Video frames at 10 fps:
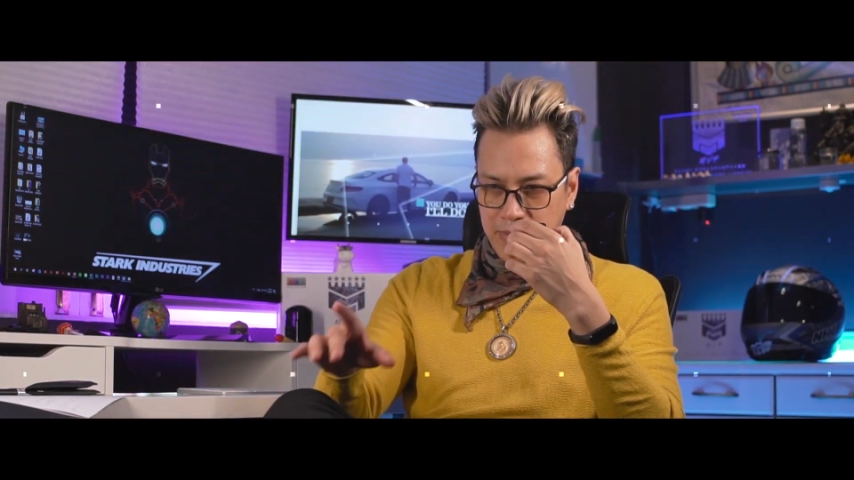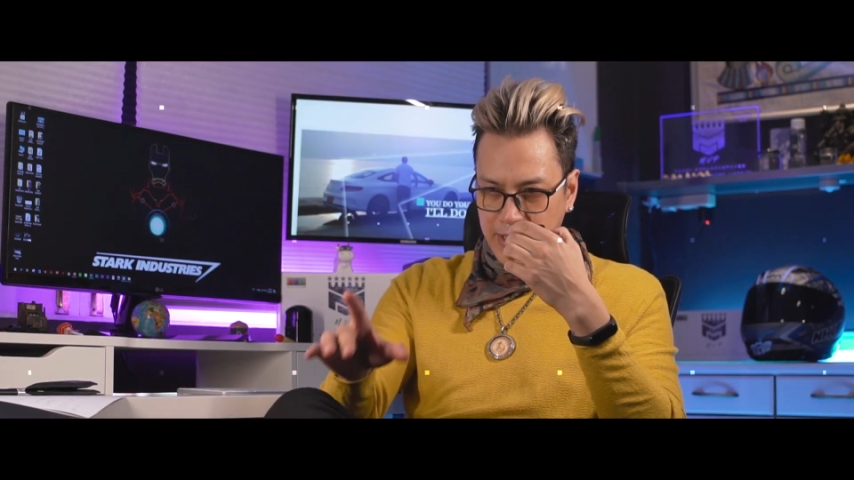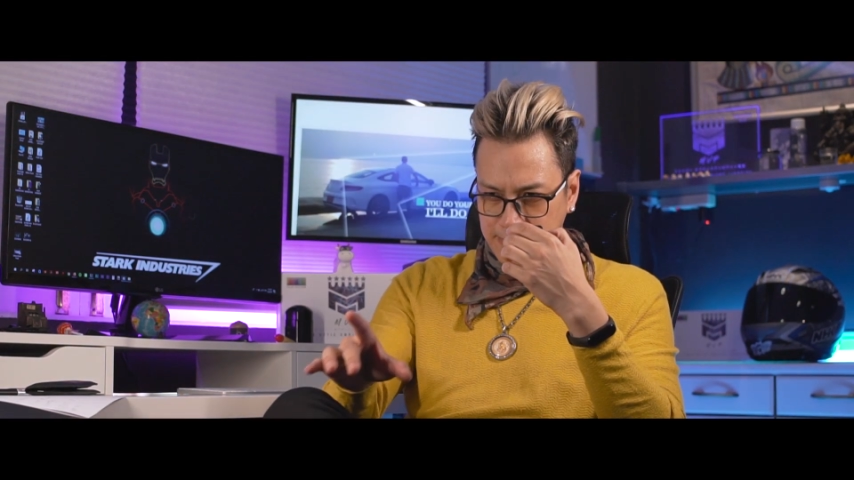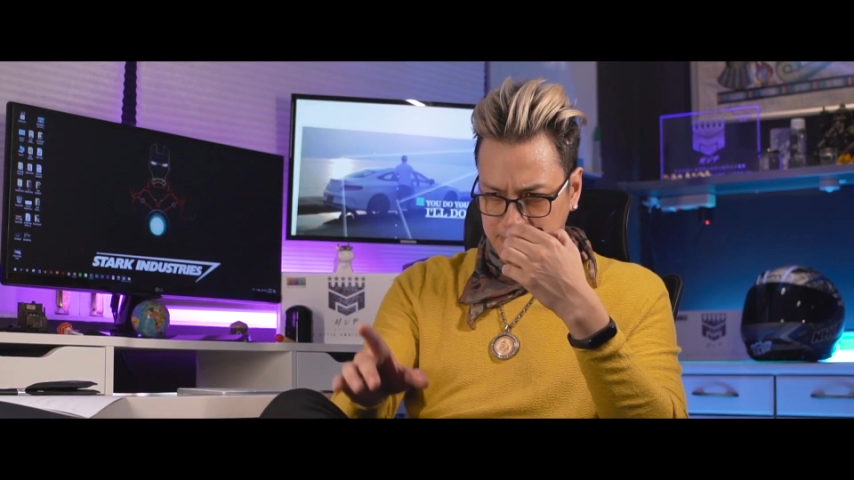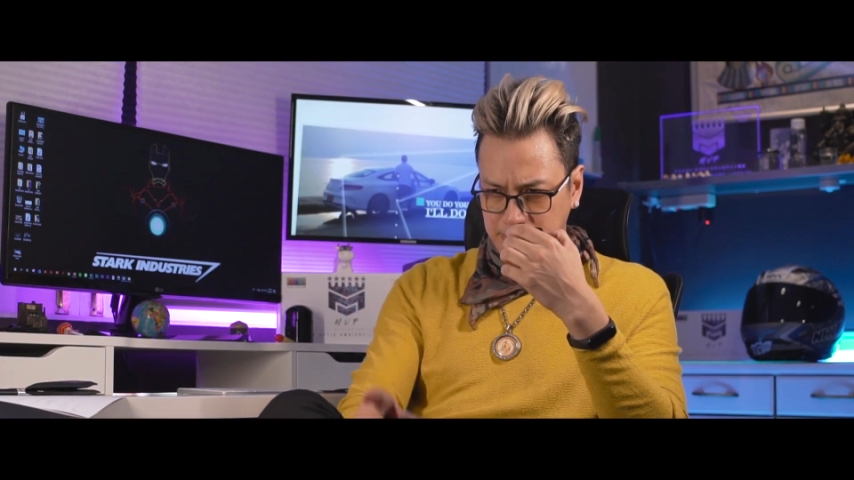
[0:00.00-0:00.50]

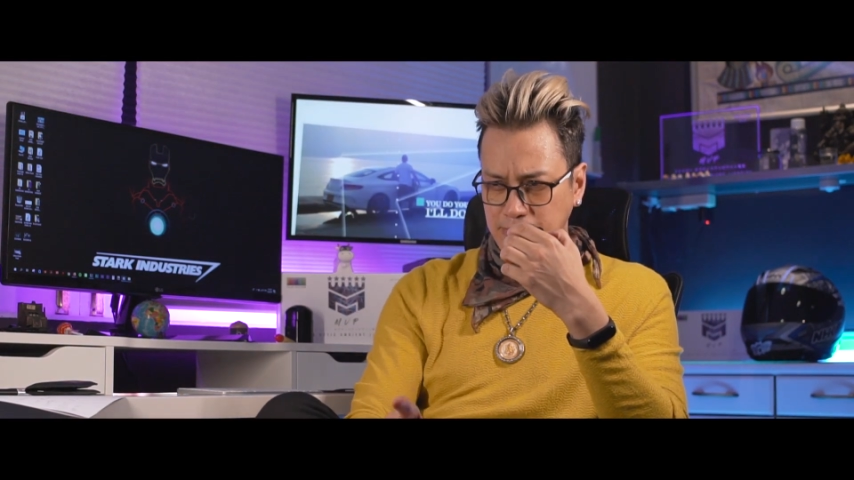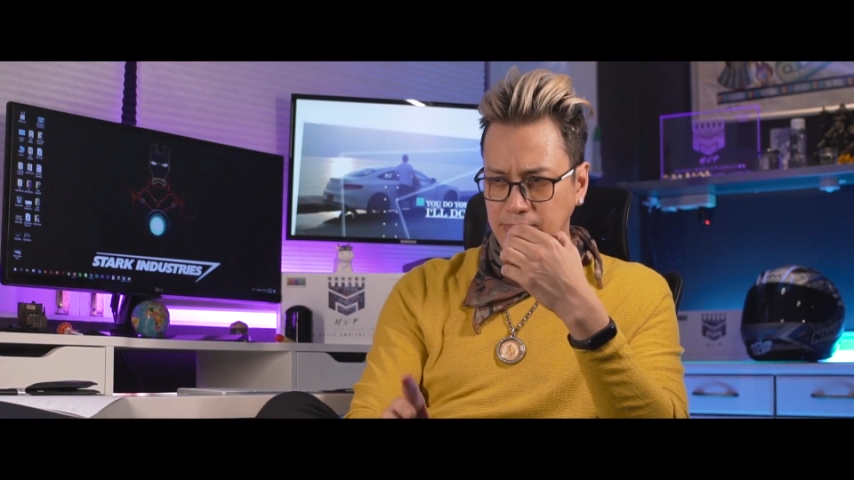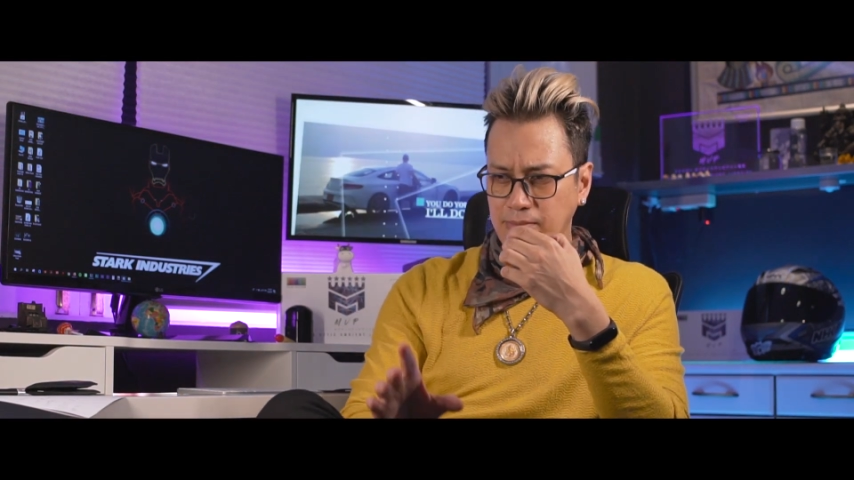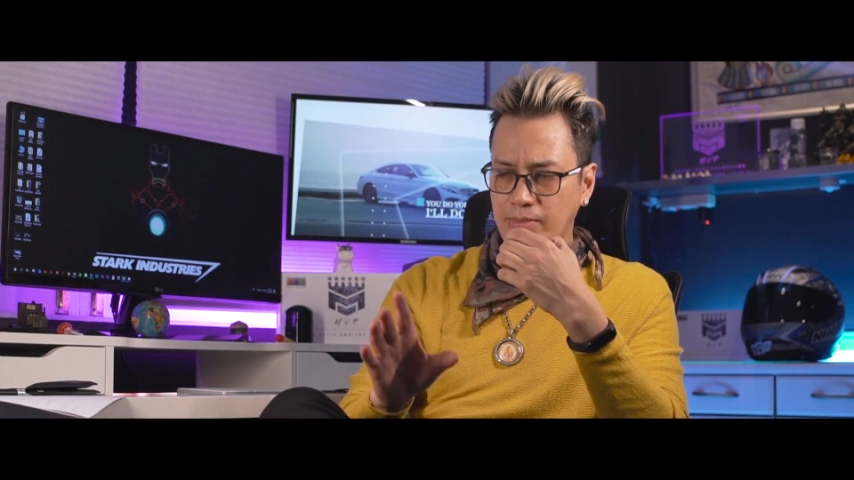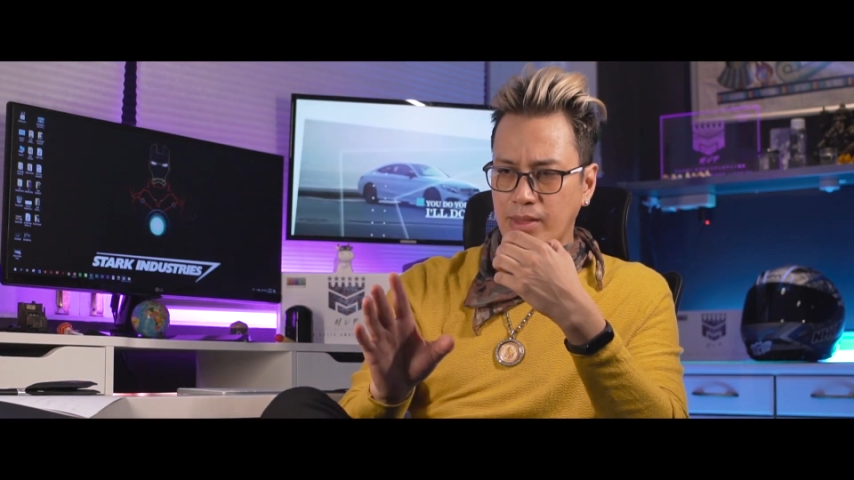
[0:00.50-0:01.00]
But
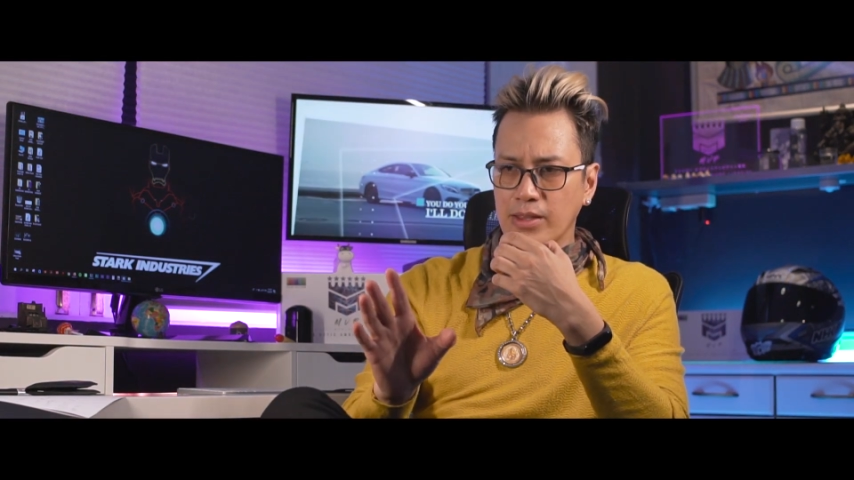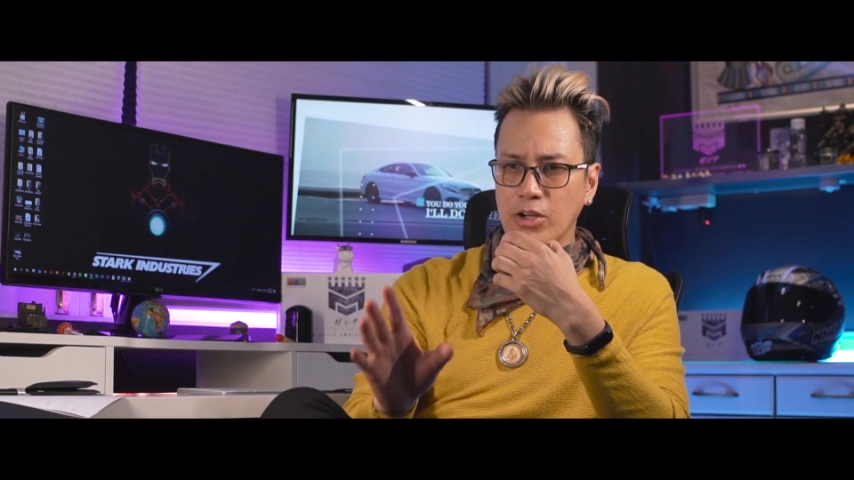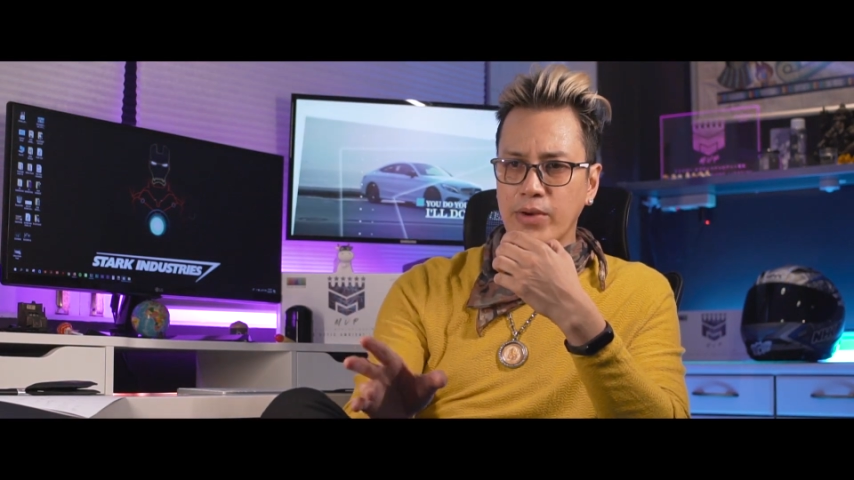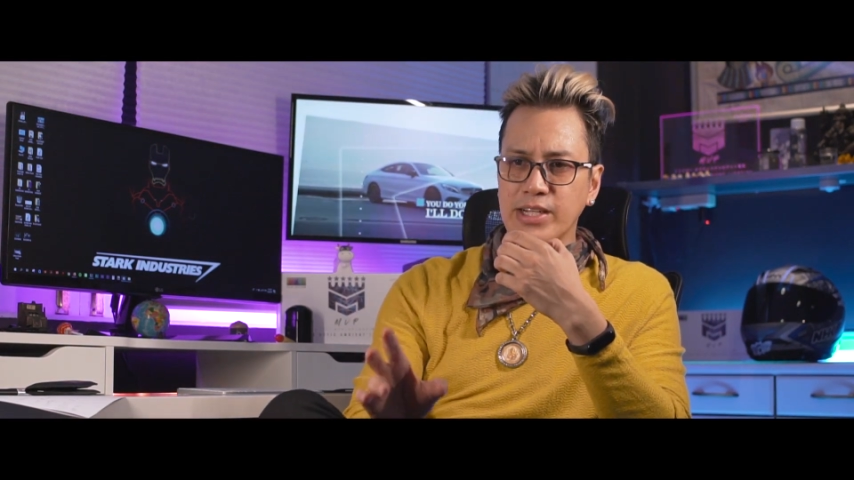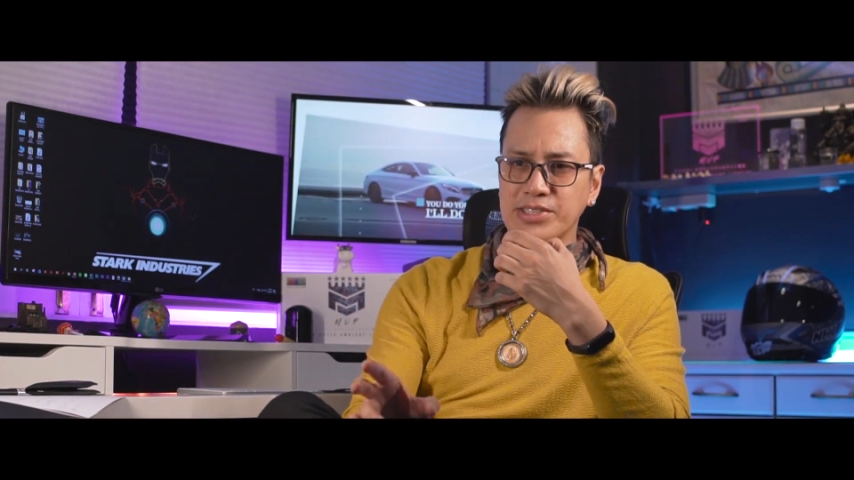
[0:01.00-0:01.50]
the
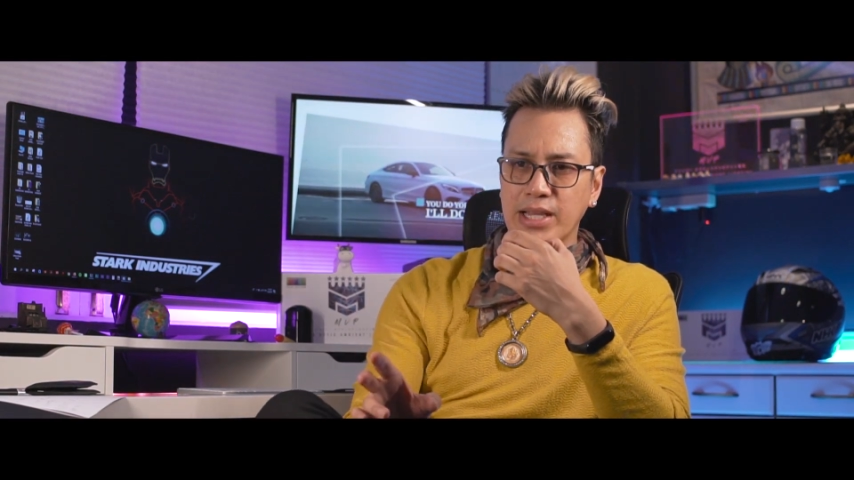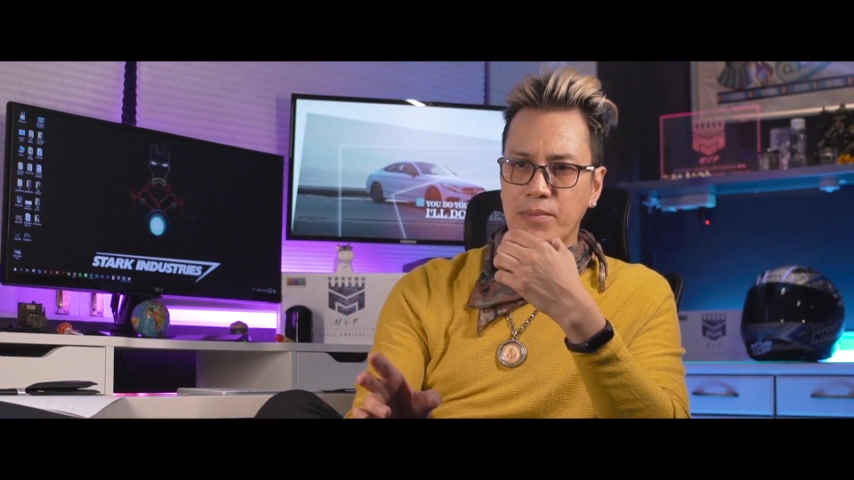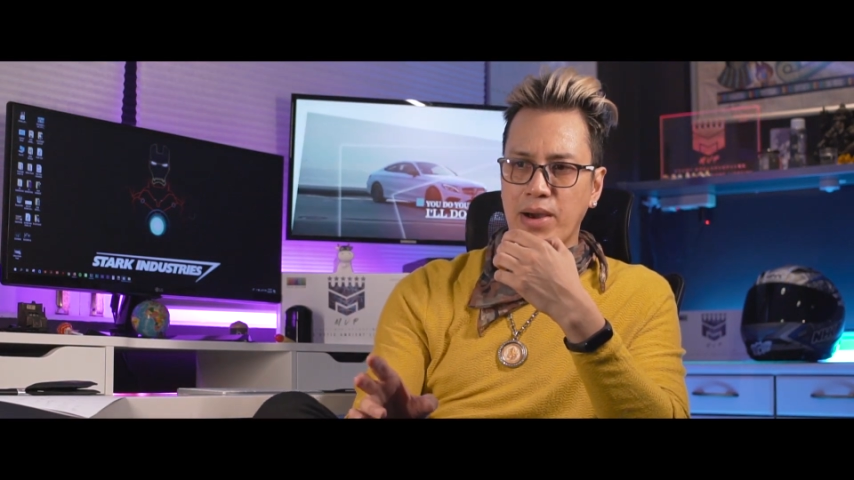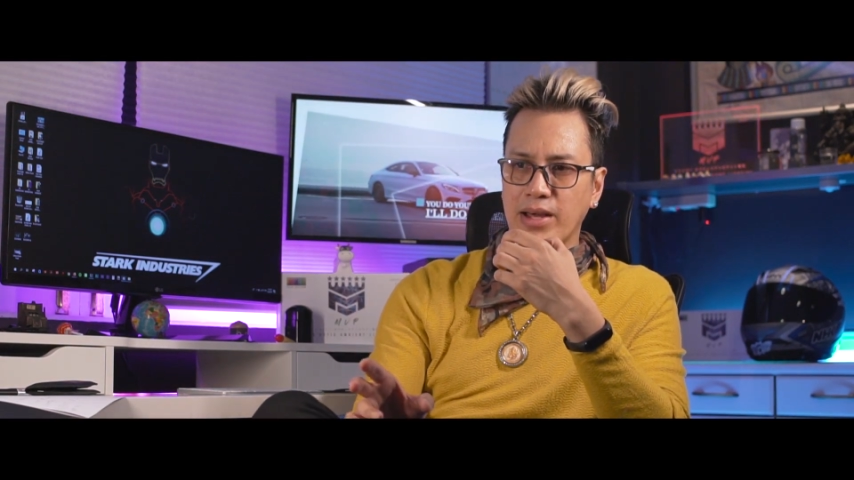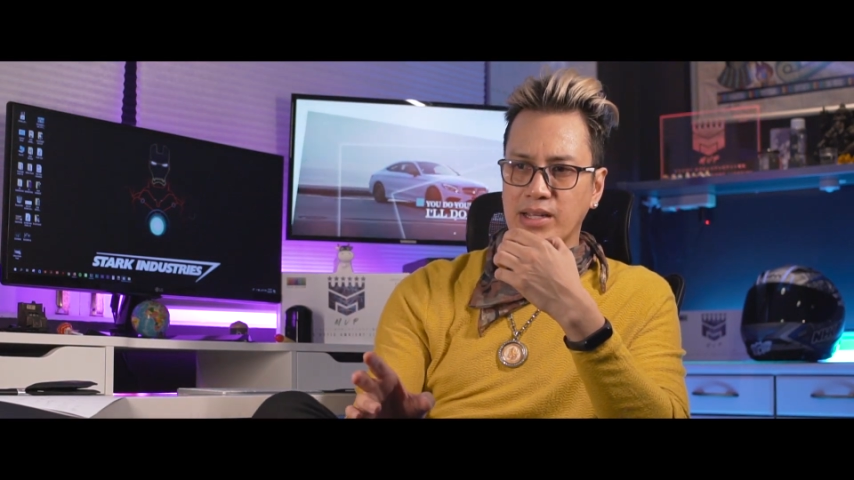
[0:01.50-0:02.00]
greatest thing about